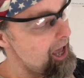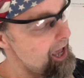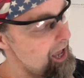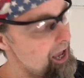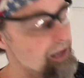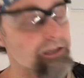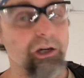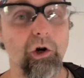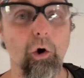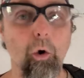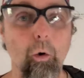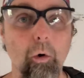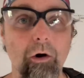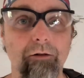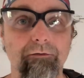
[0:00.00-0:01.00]
It's a
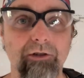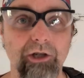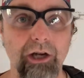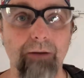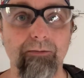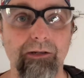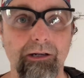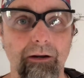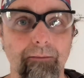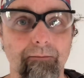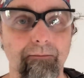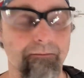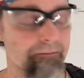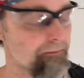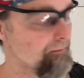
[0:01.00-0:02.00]
core of
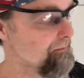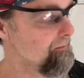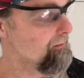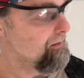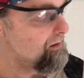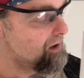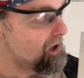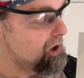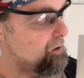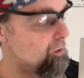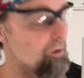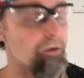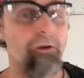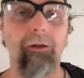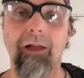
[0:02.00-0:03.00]
gypsum
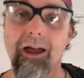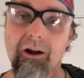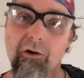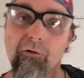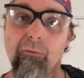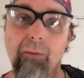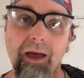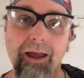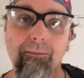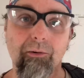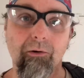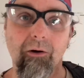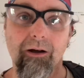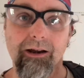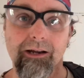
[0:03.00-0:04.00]
with a layer of
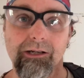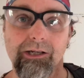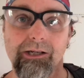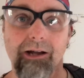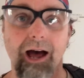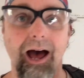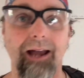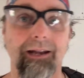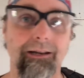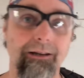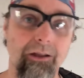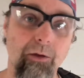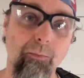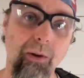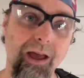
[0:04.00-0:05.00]
paper on each side. Now
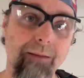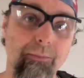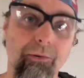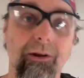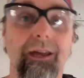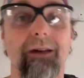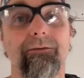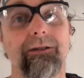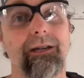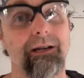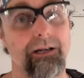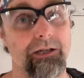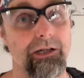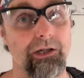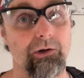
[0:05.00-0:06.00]
the paper gives it
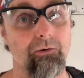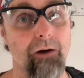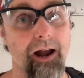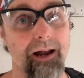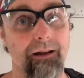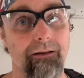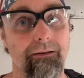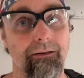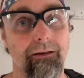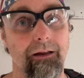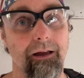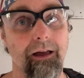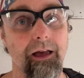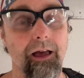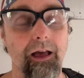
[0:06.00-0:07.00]
its strength.
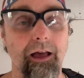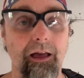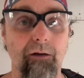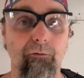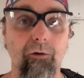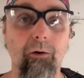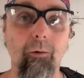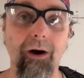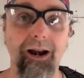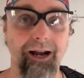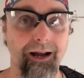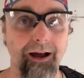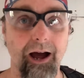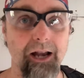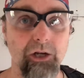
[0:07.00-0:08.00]
If we want to
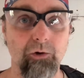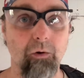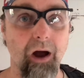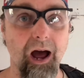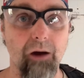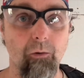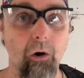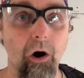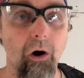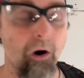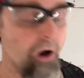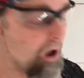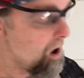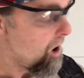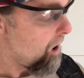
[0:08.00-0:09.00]
cut
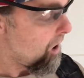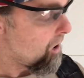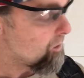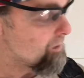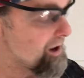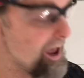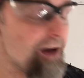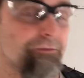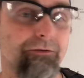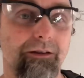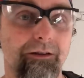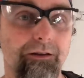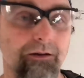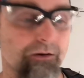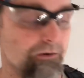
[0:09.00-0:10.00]
drywall, all we have to
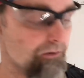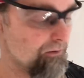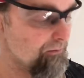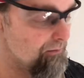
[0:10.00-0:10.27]
do